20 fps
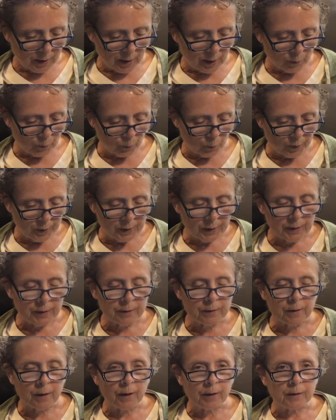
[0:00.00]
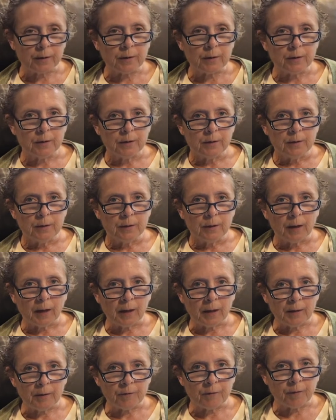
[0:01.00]
and when he dug,
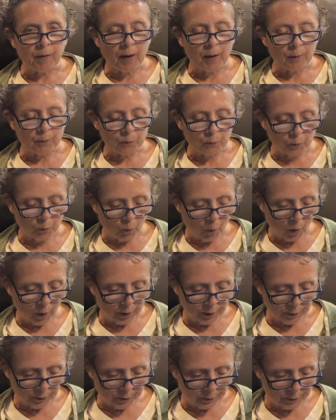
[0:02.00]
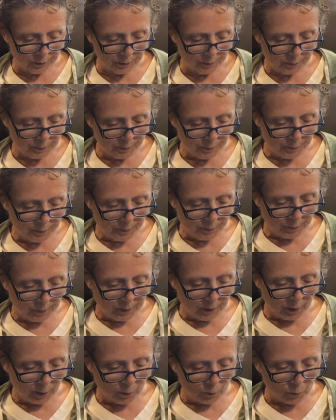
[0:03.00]
he found water
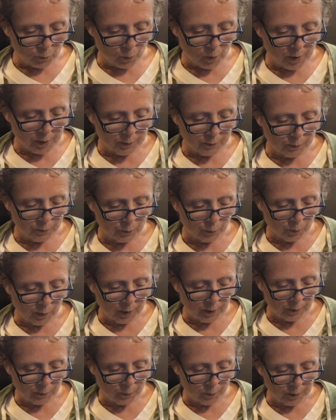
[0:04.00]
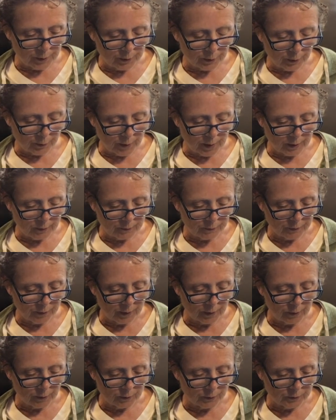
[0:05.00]
right, where
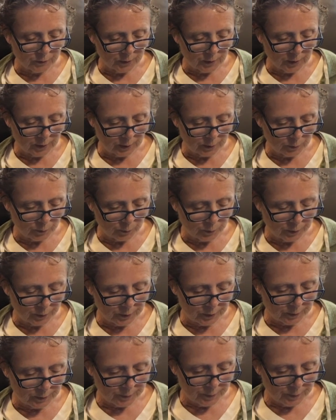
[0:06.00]
Grandfather said he would.